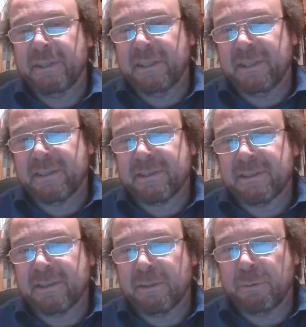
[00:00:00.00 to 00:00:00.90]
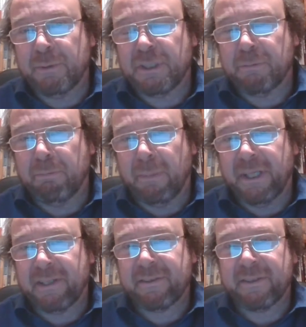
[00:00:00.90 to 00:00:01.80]
is which
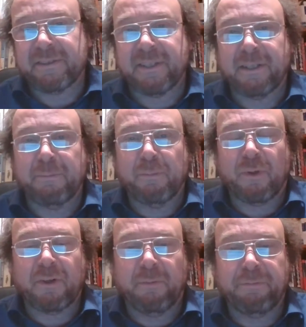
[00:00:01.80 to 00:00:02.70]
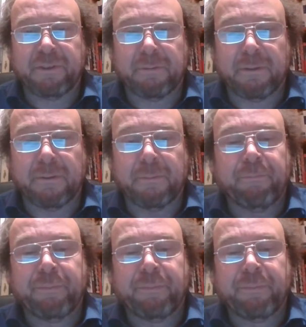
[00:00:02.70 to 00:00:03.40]
makes the thing more comfortable.